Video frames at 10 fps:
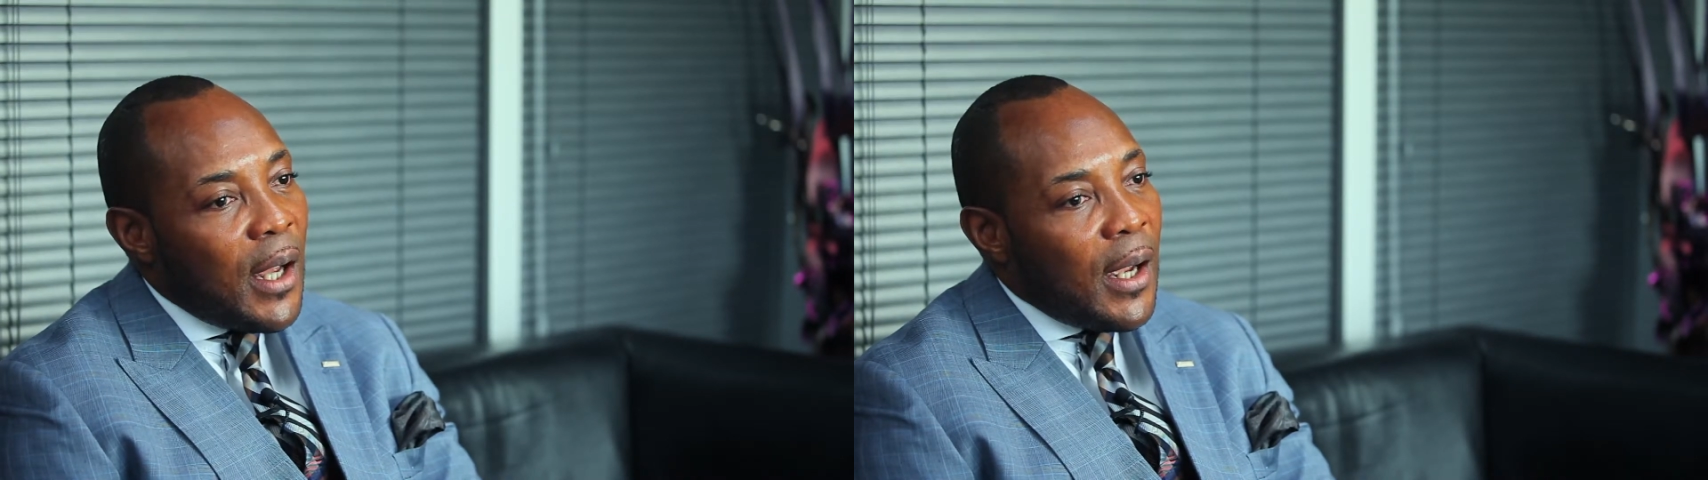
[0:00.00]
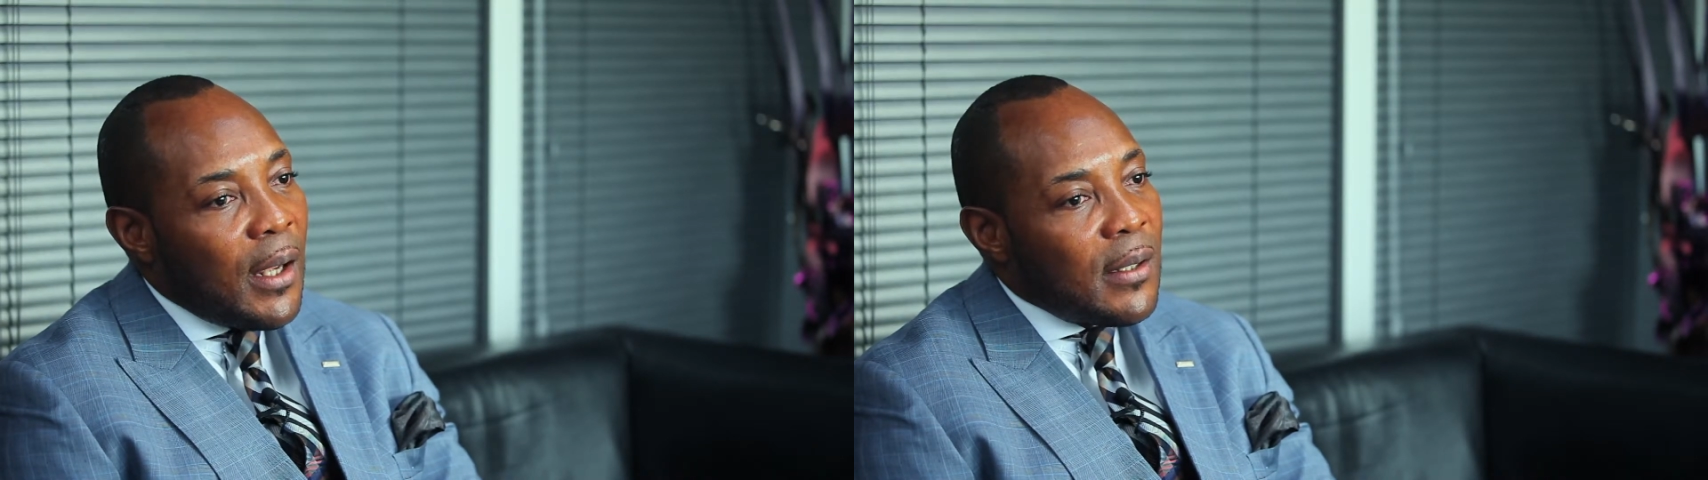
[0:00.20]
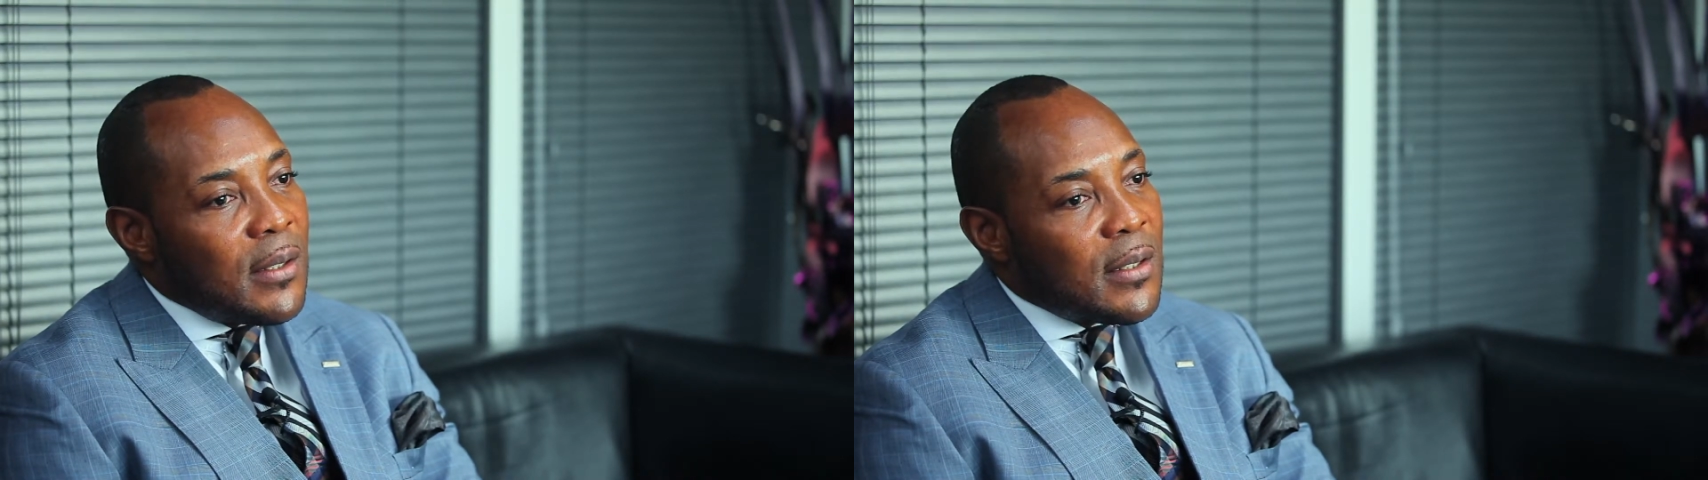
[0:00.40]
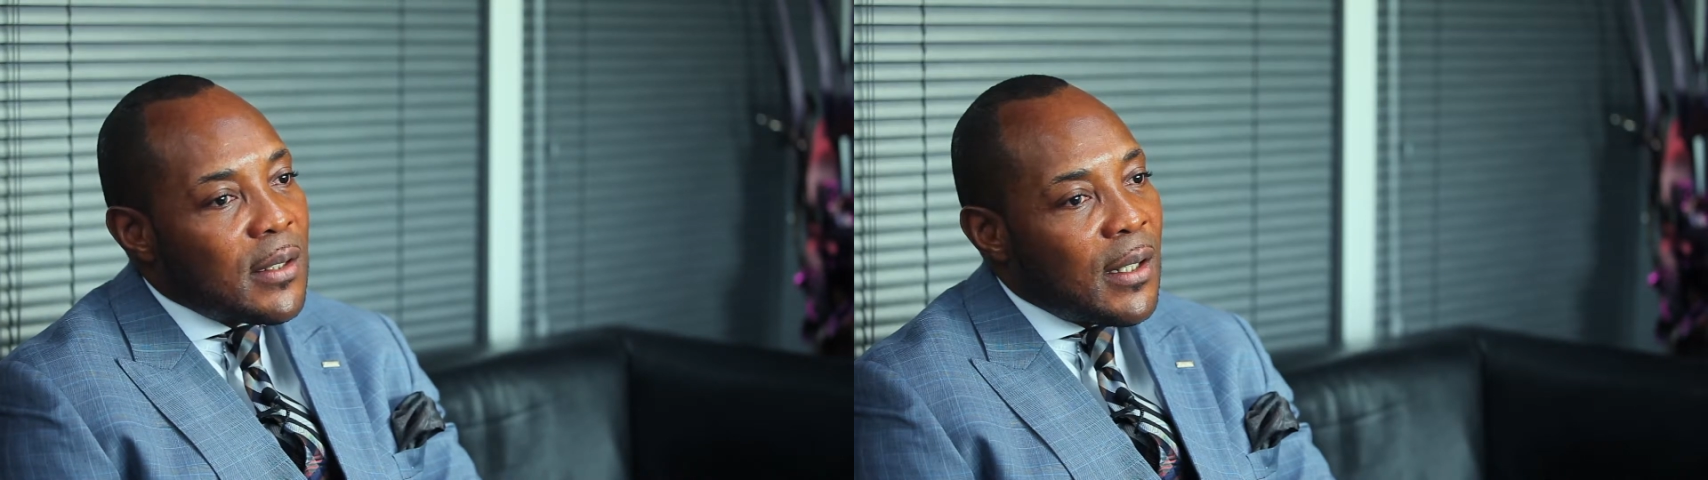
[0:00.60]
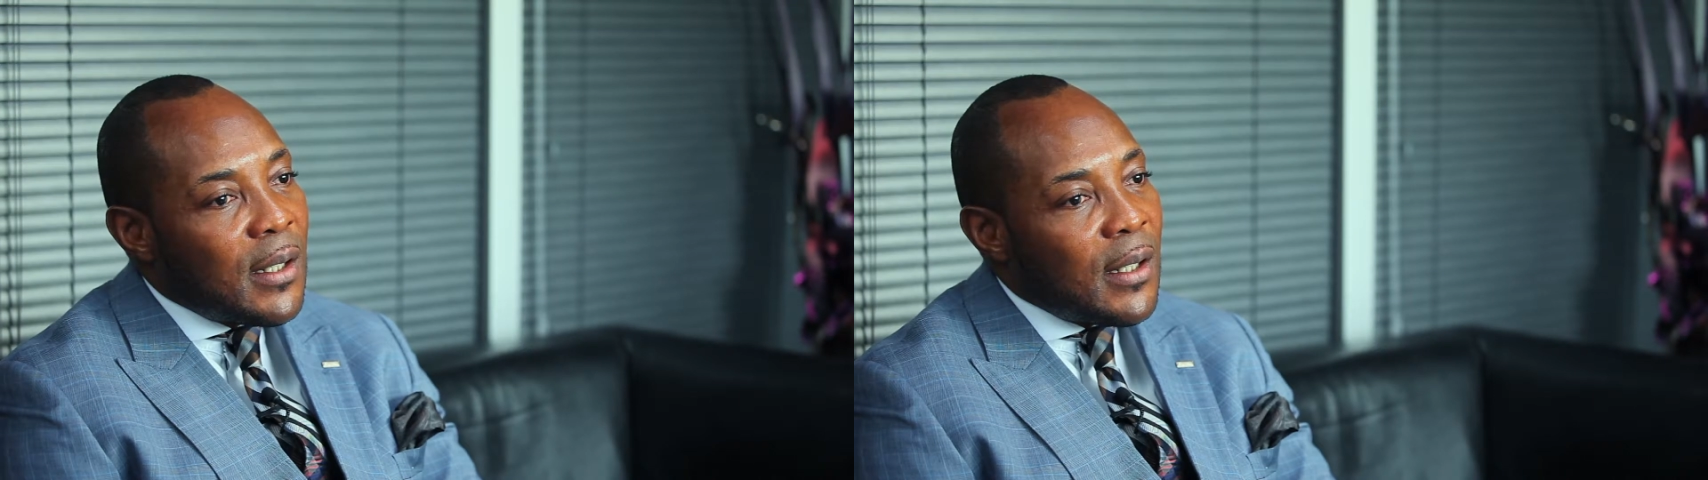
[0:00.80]
and
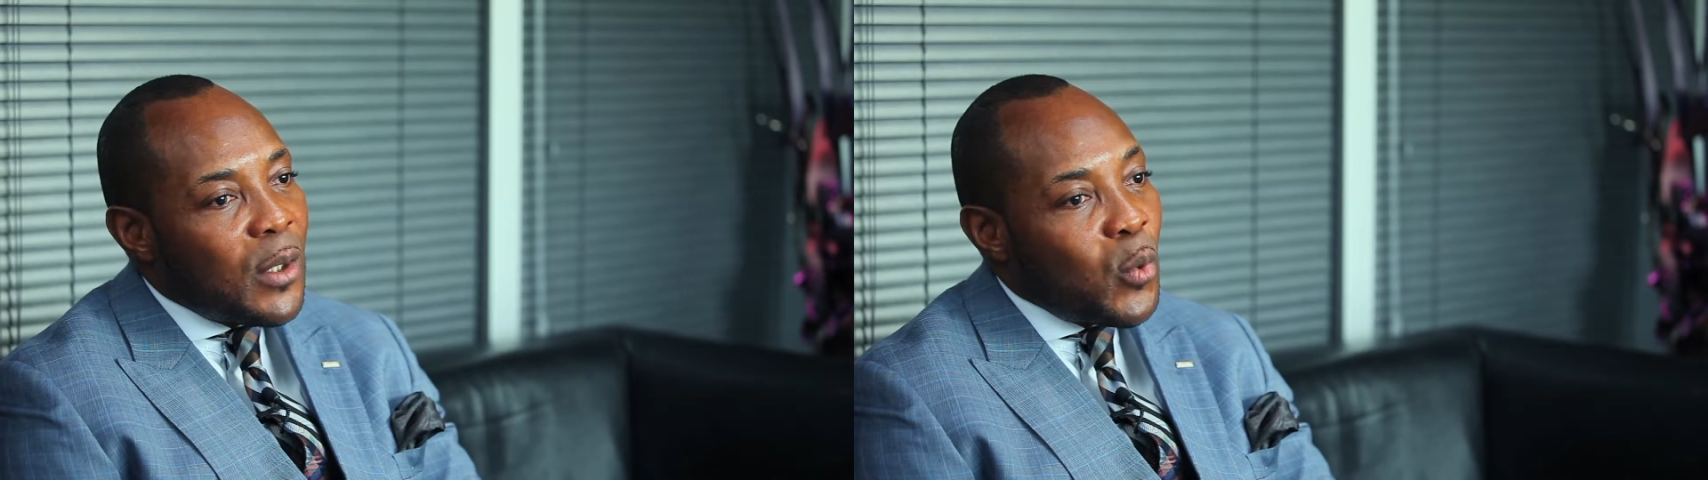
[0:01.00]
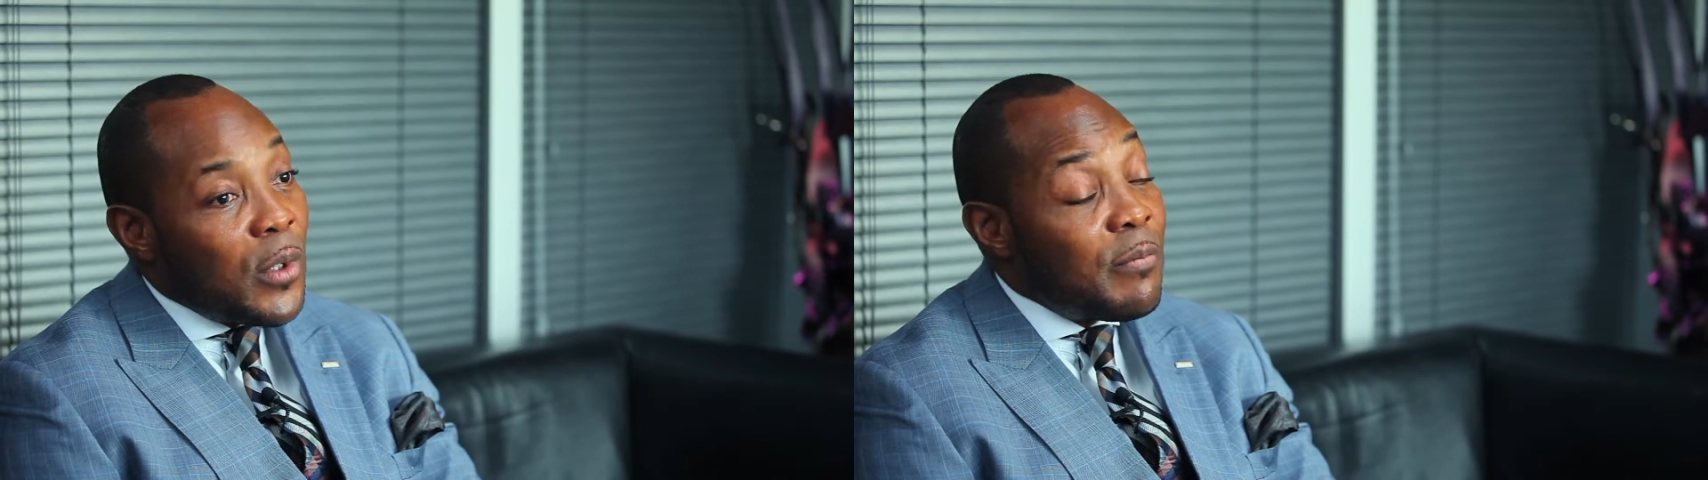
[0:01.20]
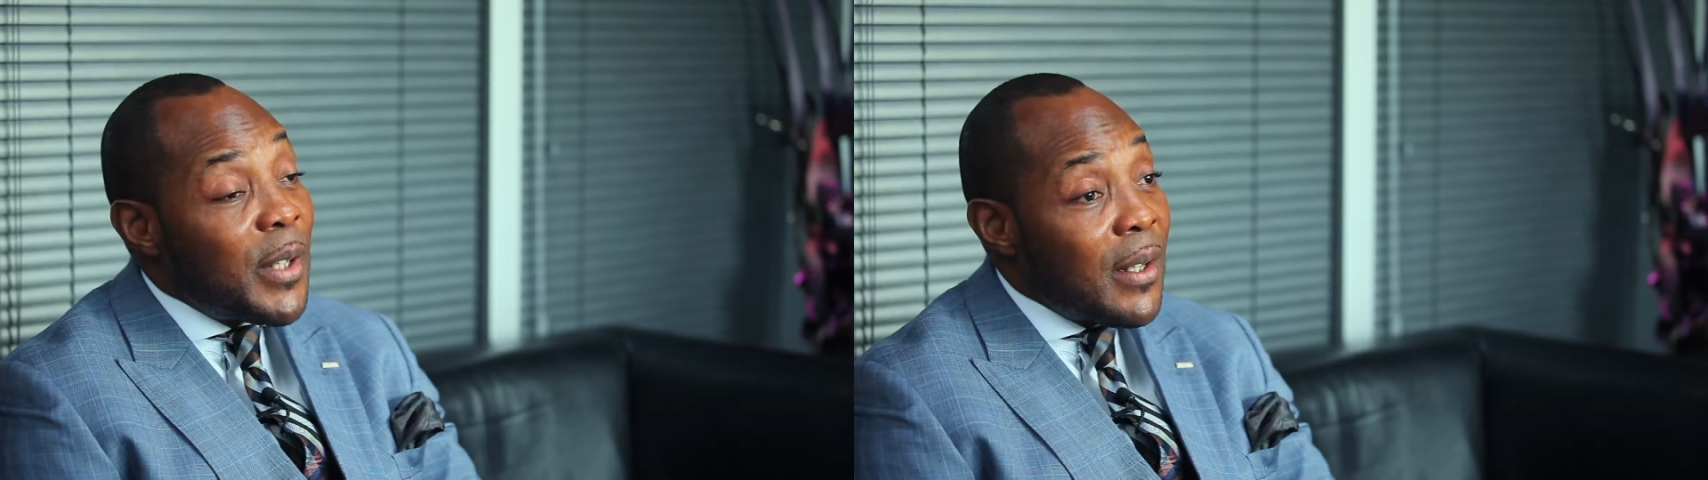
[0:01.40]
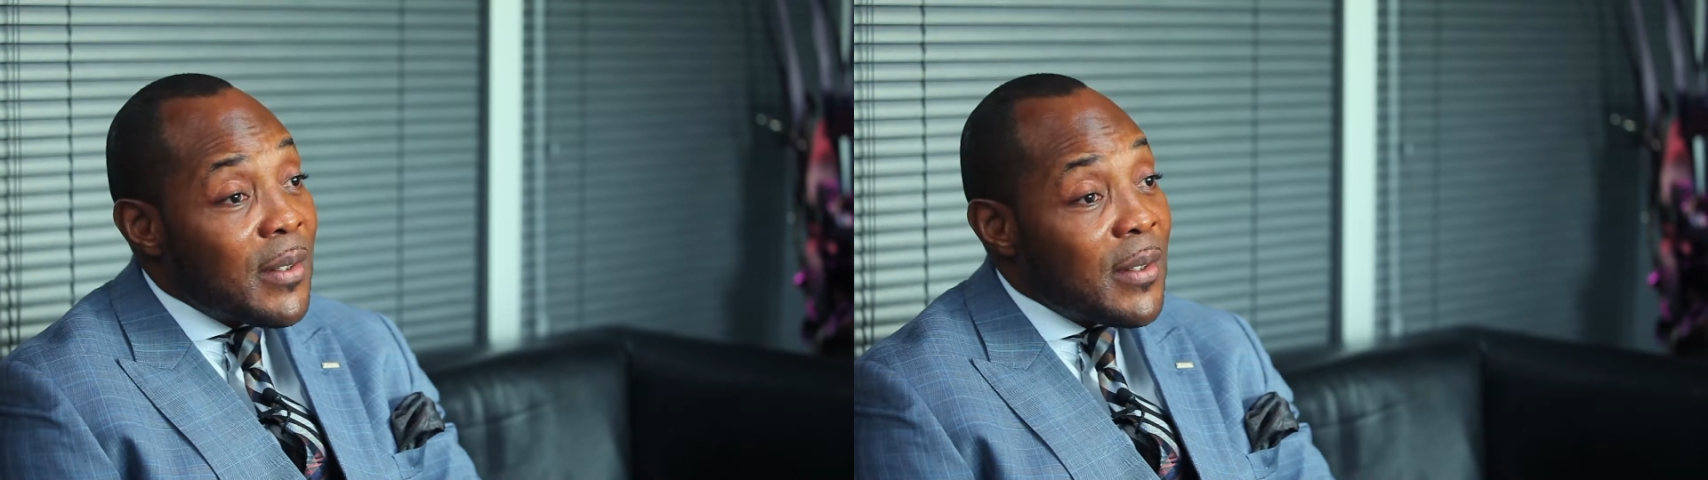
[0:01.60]
we have made